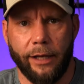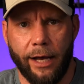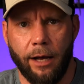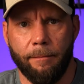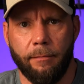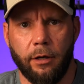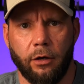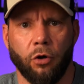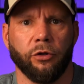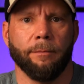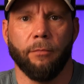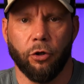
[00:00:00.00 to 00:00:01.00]
M on
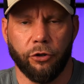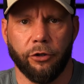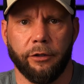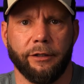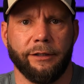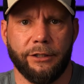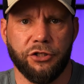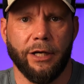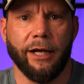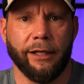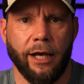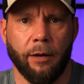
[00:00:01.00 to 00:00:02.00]
the modern
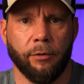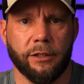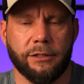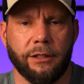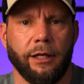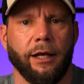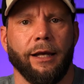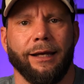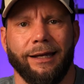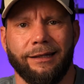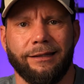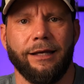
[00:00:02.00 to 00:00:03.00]
DJI cameras,
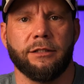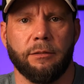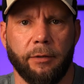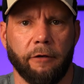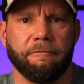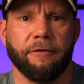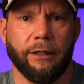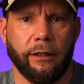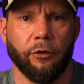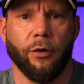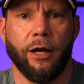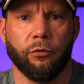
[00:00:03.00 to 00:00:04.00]
it takes a bit of fiddling
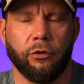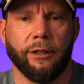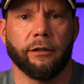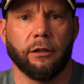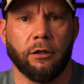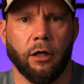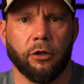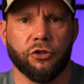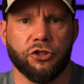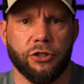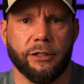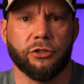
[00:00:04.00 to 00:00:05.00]
around to get the colors
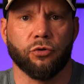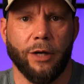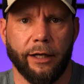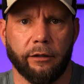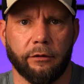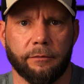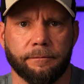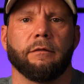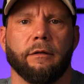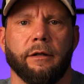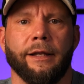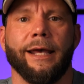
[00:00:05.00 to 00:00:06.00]
just right.
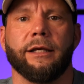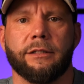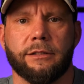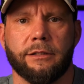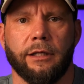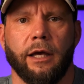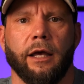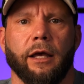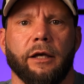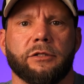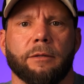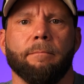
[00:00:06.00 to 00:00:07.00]
Next
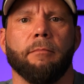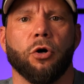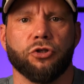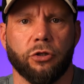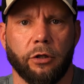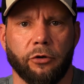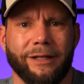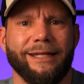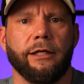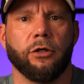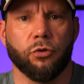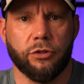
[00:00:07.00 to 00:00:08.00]
is modular
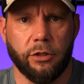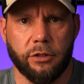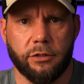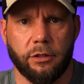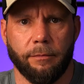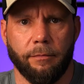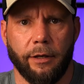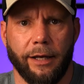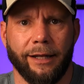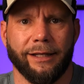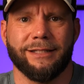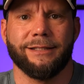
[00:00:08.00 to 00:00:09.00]
ecosystem
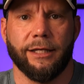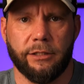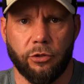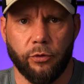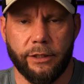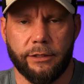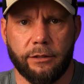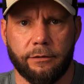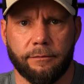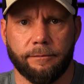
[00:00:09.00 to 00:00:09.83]
and accessories.